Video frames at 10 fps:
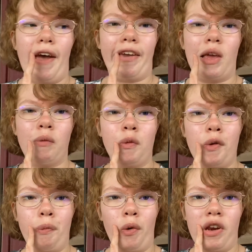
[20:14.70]
I came to a
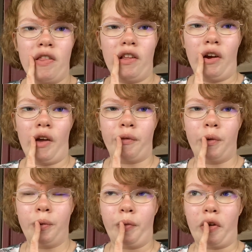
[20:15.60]
point in the
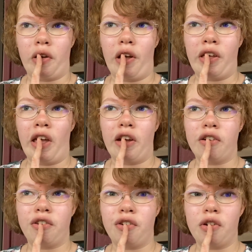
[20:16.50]
novel where a
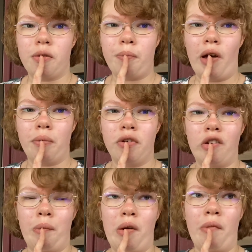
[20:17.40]
character popped
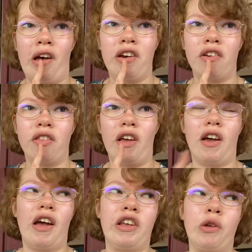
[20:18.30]
into my mind
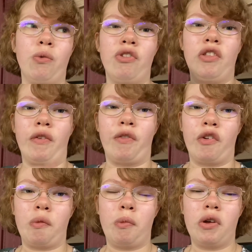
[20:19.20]
that I used in the
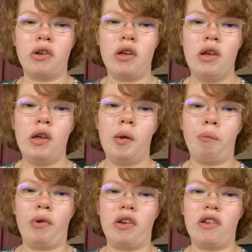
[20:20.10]
first book,
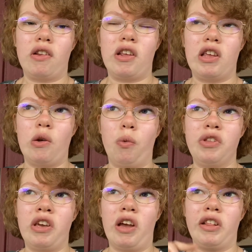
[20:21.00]
but he
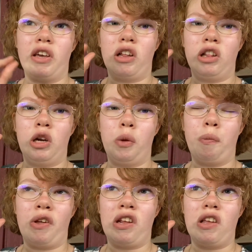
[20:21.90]
only got like a little
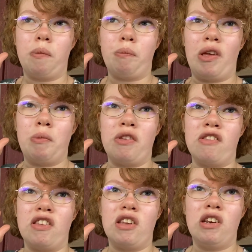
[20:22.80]
bitty baby
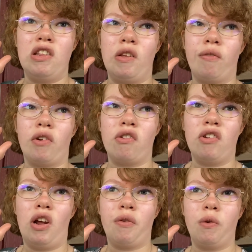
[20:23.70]
scene in the first
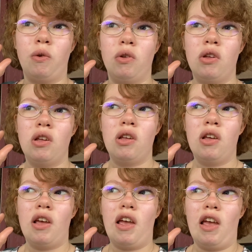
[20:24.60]
novel,
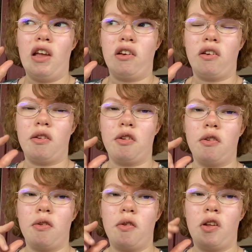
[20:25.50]
and
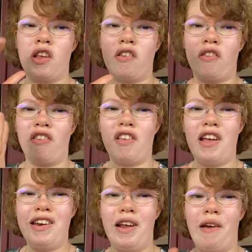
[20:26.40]
he's the
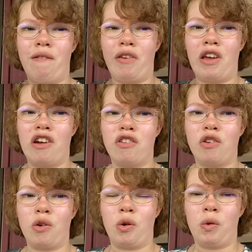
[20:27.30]
son of a
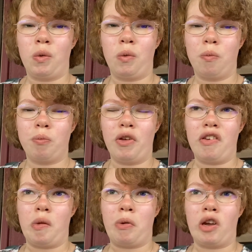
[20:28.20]
character who
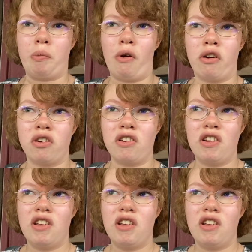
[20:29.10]
plays a bigger part